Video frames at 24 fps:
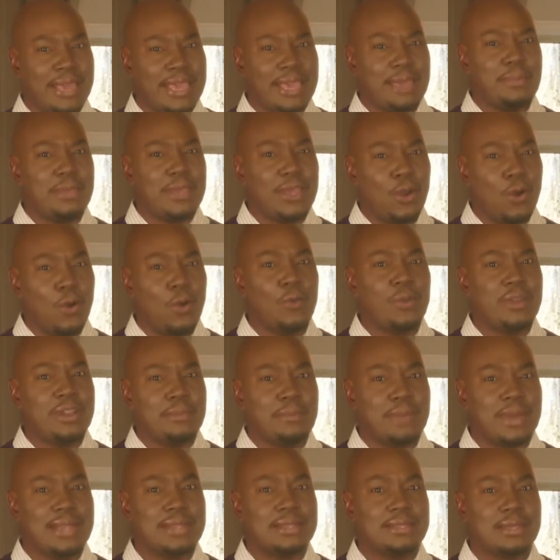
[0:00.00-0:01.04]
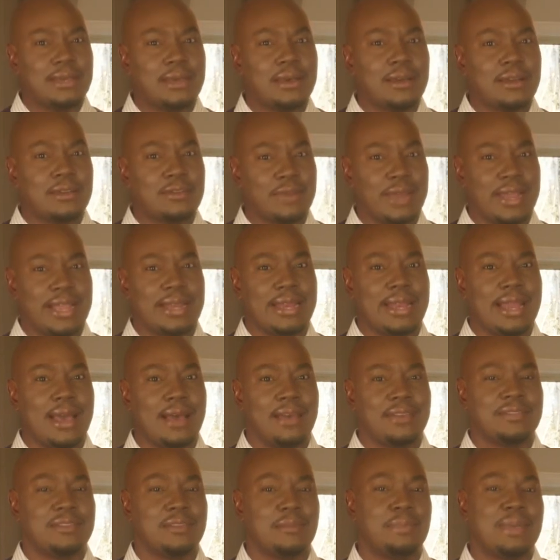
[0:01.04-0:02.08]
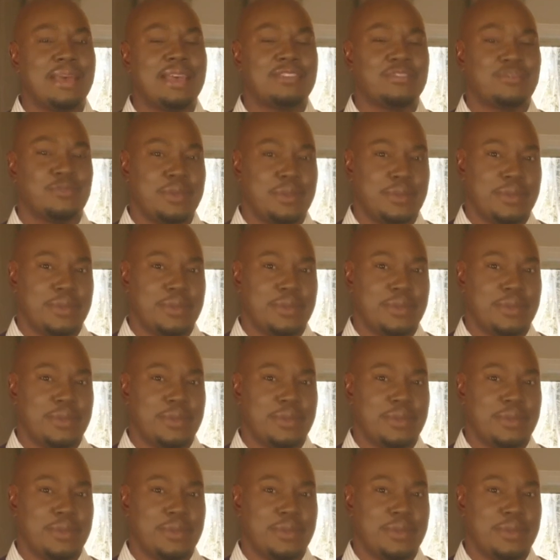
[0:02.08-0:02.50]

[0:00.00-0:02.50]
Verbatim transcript: Maybe holding my tongue right now is the best